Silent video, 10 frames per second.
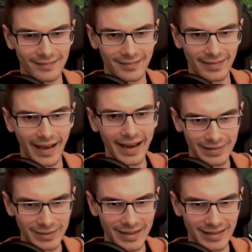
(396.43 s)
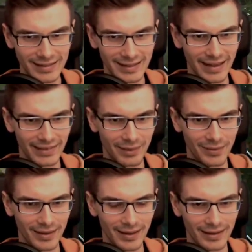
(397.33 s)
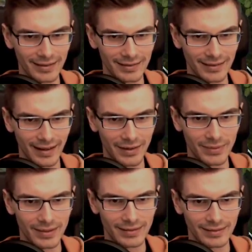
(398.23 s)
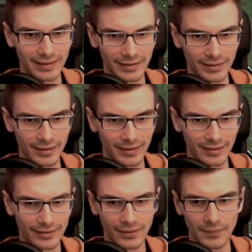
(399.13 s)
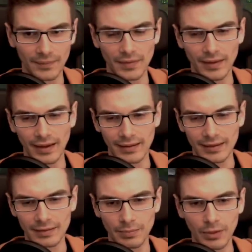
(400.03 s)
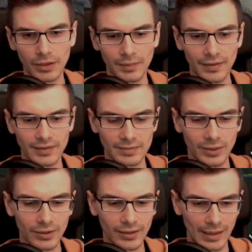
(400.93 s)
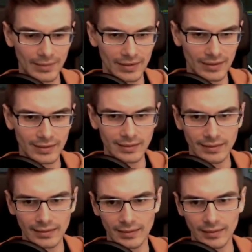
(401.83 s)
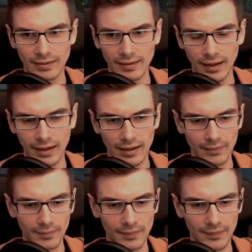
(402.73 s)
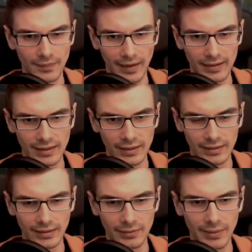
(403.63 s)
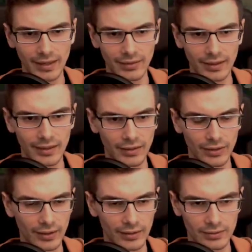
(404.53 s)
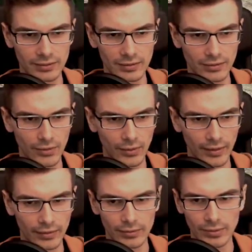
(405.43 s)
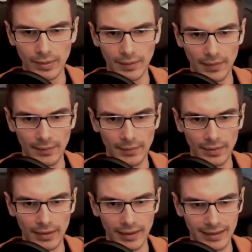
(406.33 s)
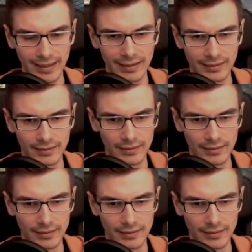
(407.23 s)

I really dislike that mechanic. I really dislike that mechanic. So, as it is blocked by the small camps here, I did not get the mark there. I thought I could just throw that through them, but I can't.